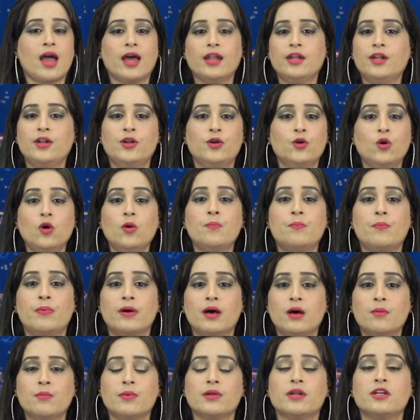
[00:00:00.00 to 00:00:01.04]
and no
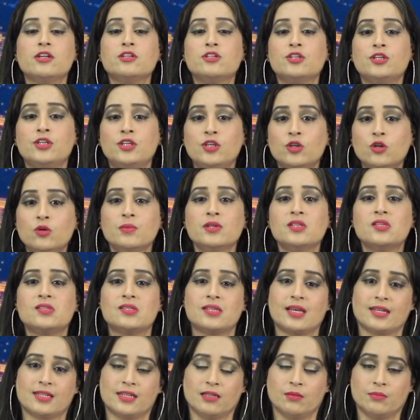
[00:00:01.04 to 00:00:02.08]
permanent human
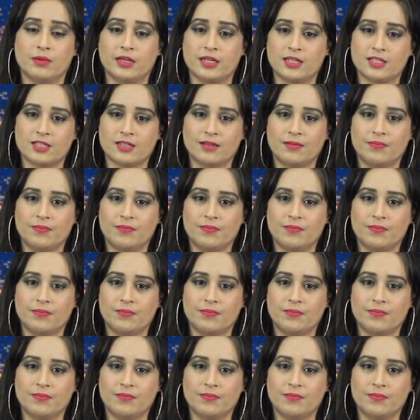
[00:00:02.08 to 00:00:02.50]
settlement.